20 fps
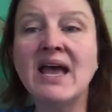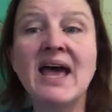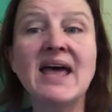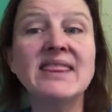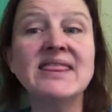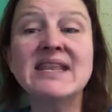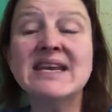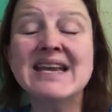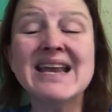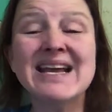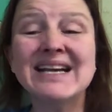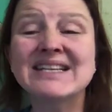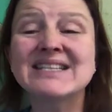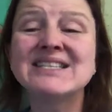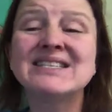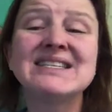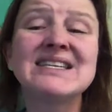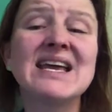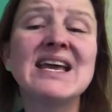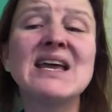And the
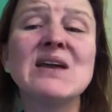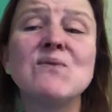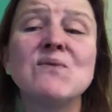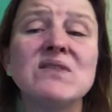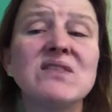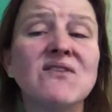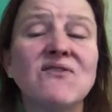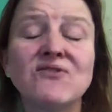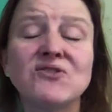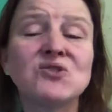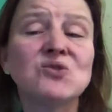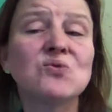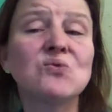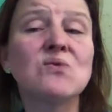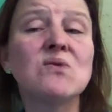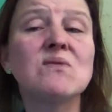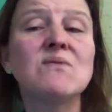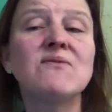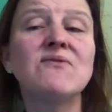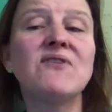next day, when the
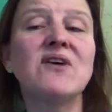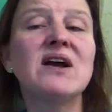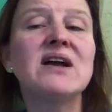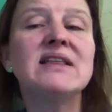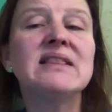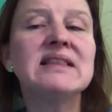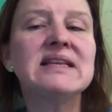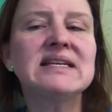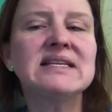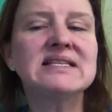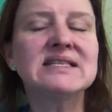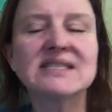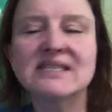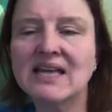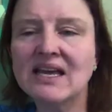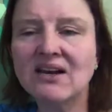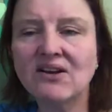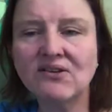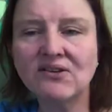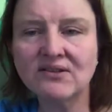storm finally
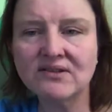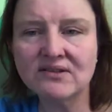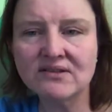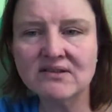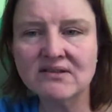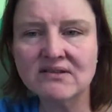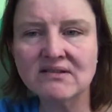settled